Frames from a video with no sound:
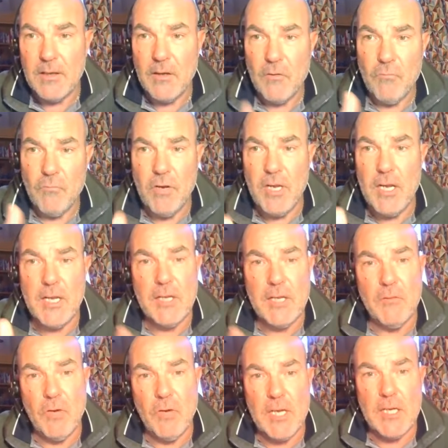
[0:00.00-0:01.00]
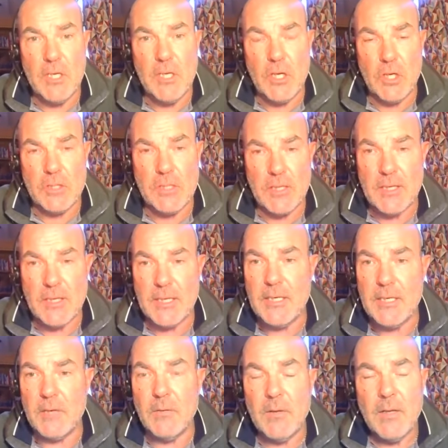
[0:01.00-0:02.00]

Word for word: Really, really good. Thank you.